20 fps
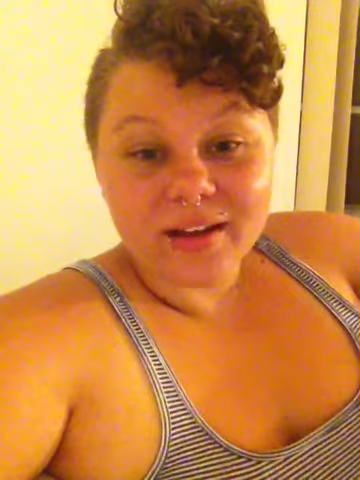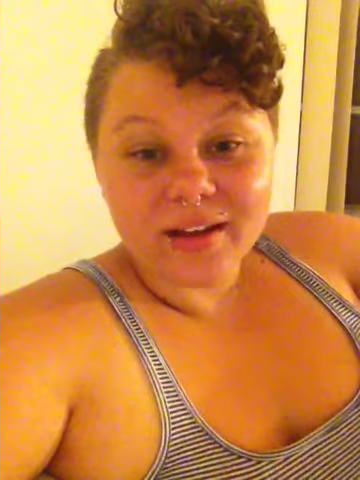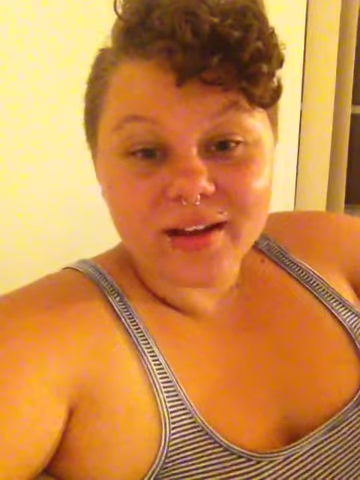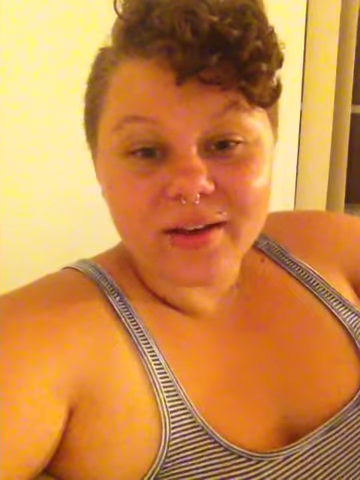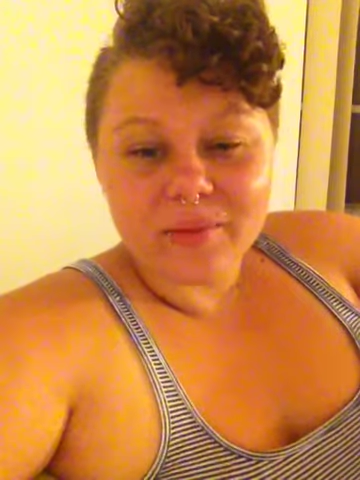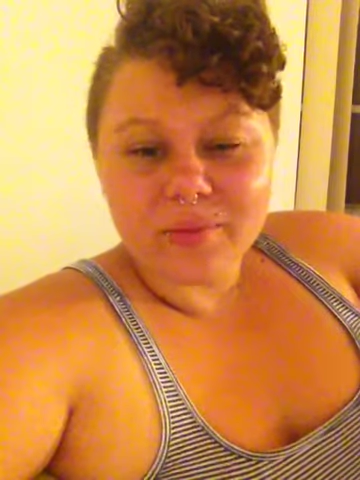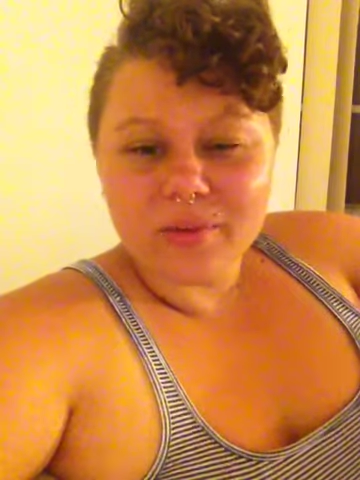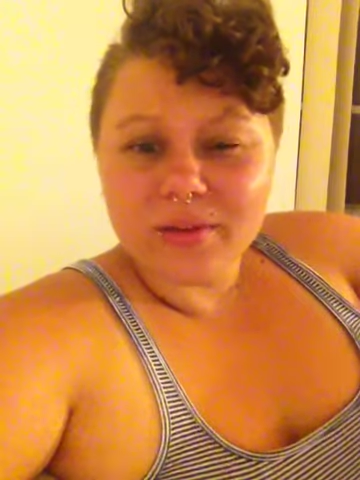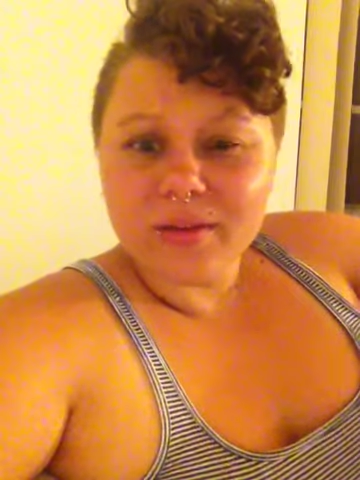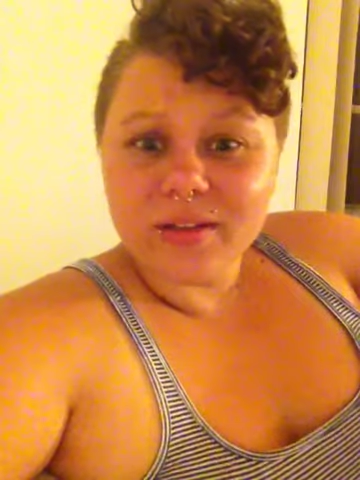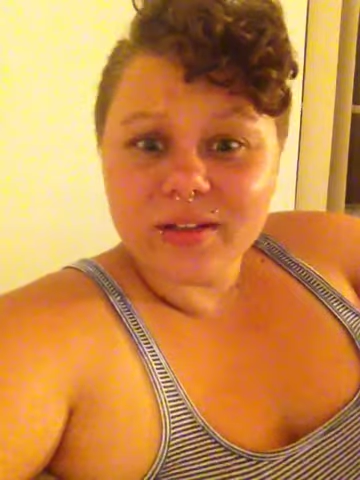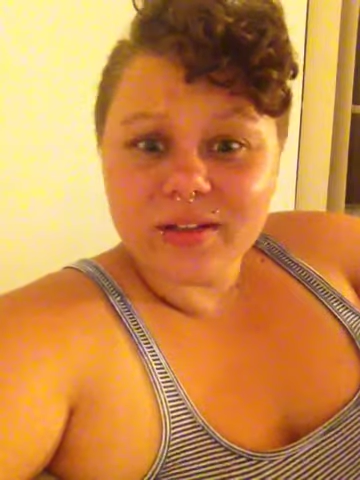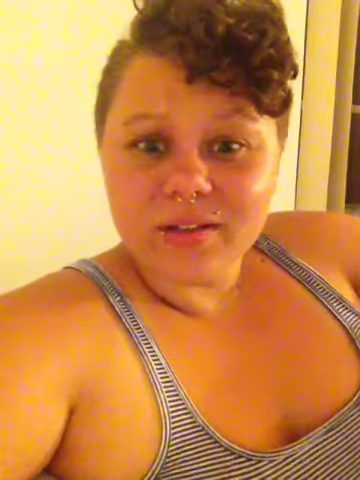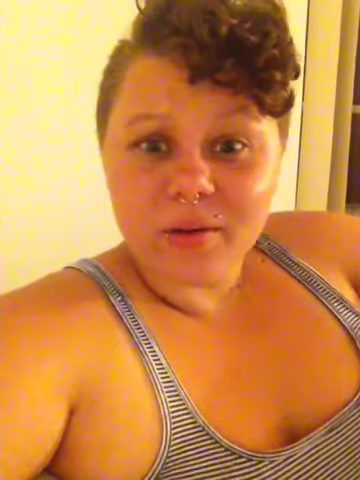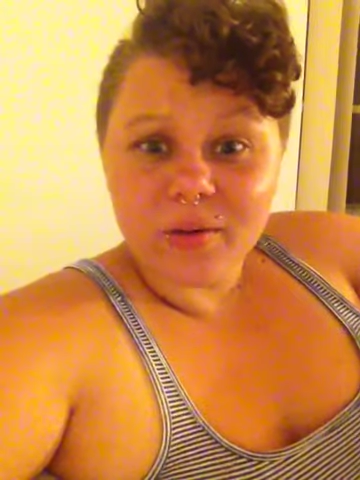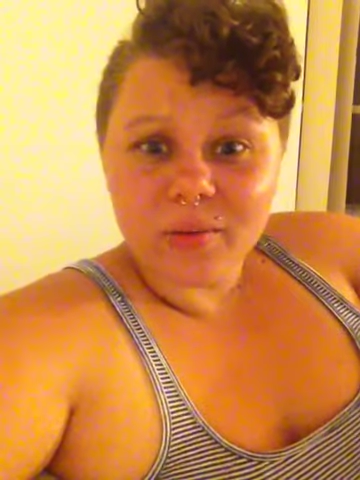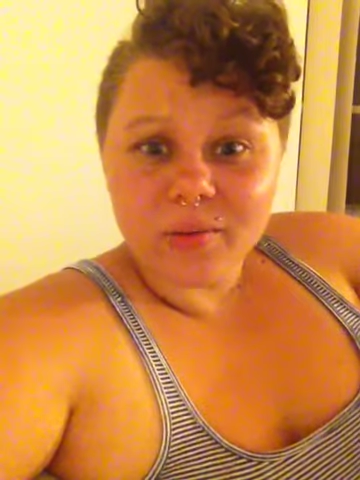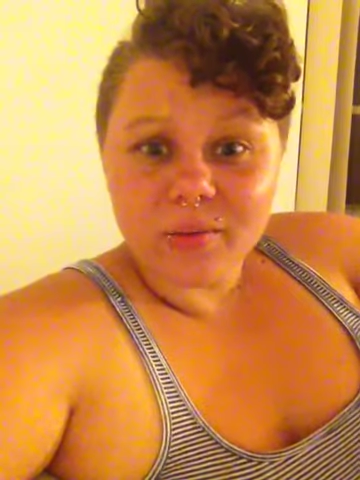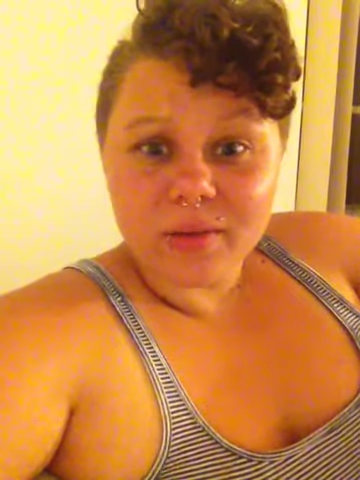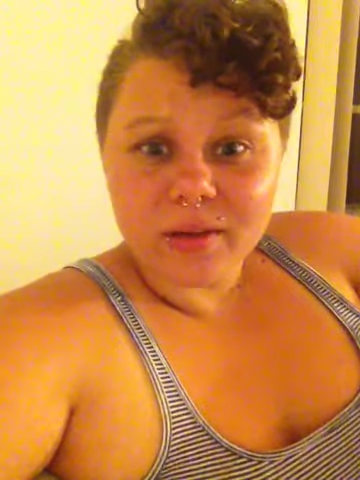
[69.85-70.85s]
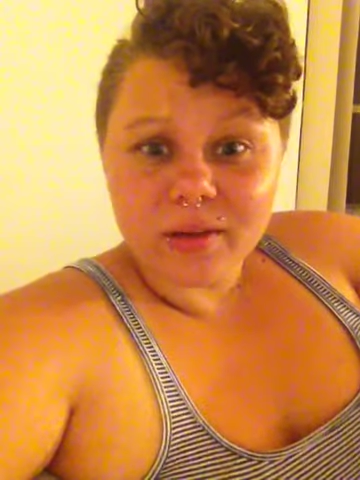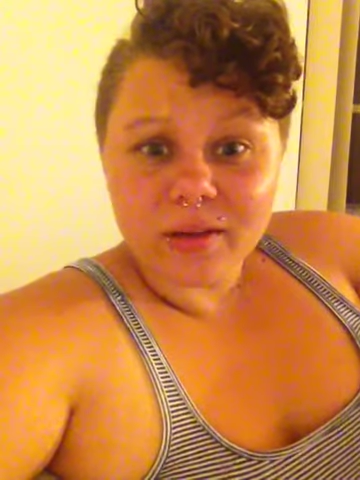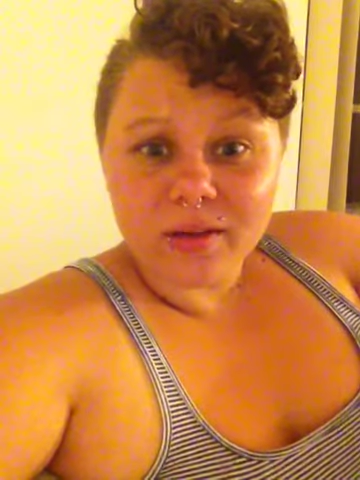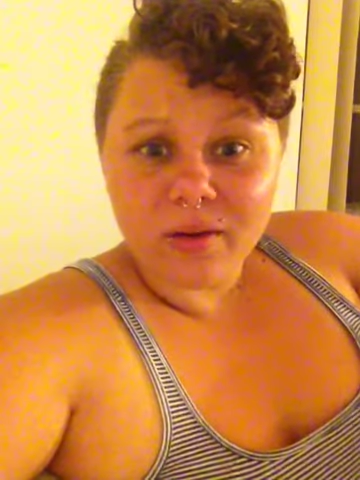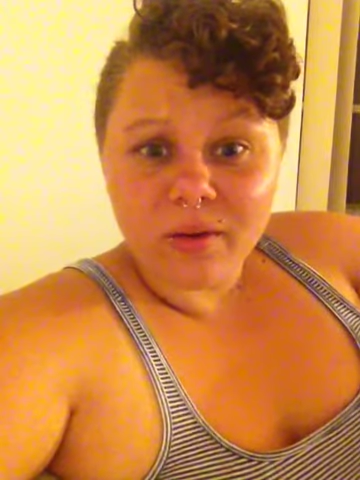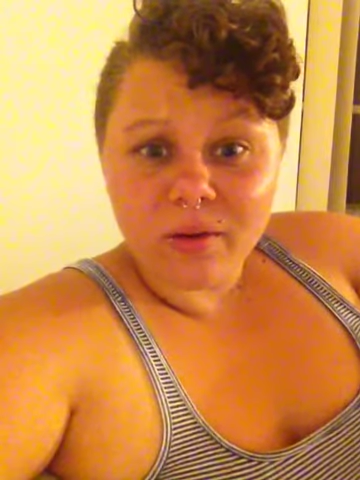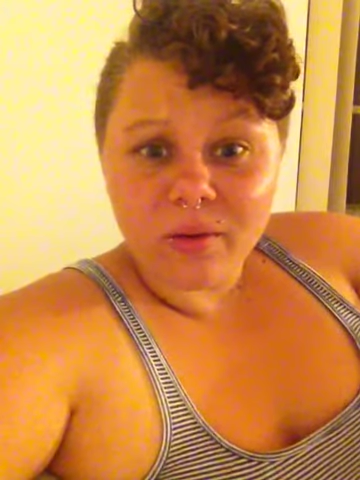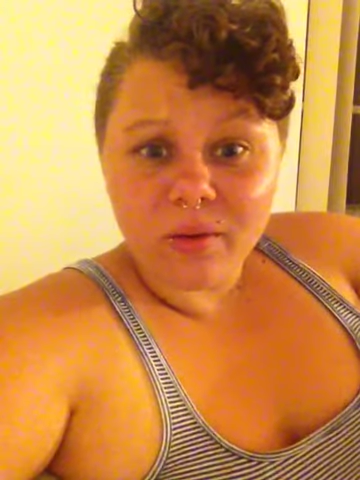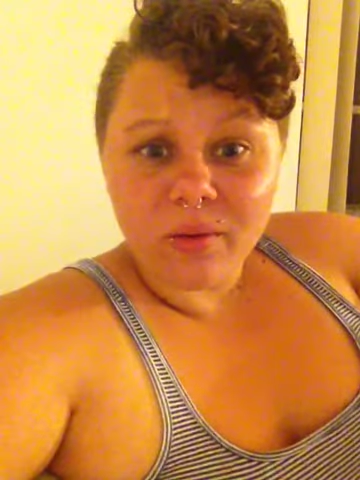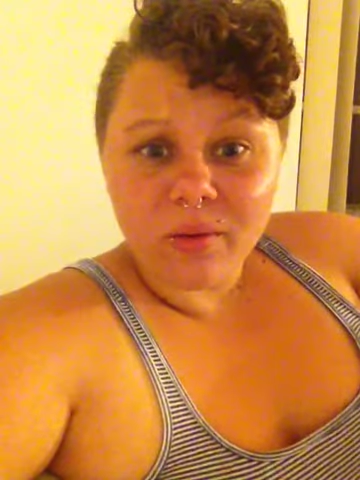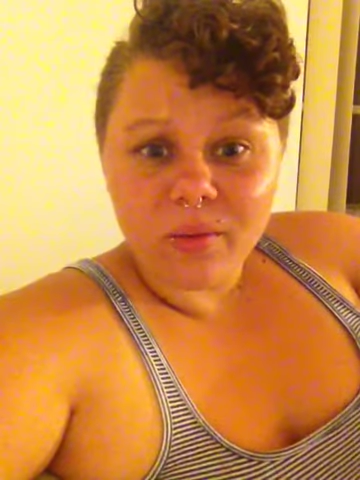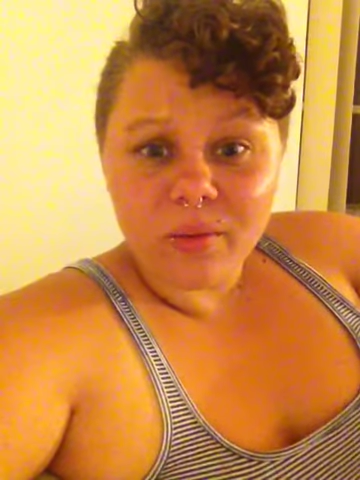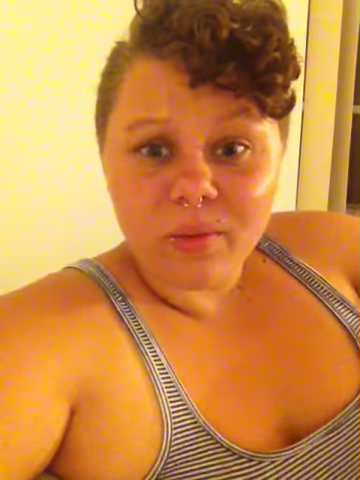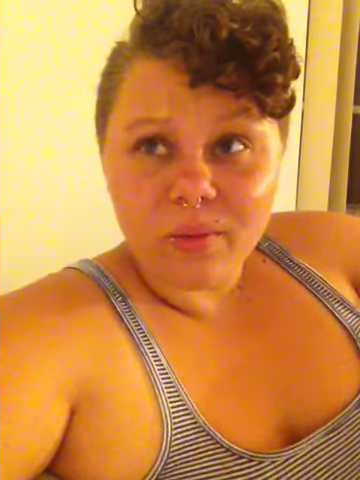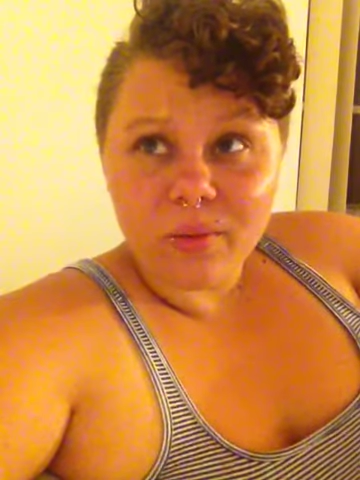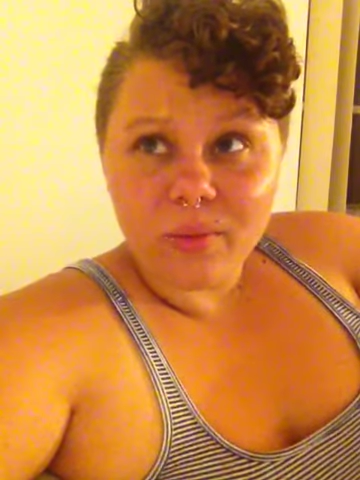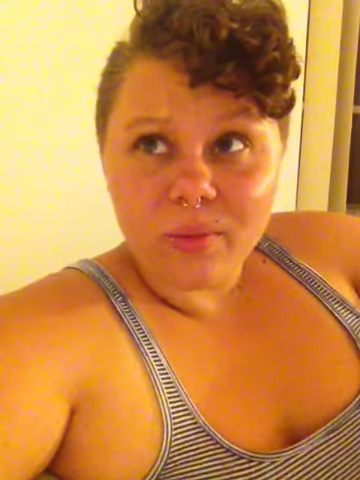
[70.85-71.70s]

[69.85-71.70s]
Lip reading: I really don't really know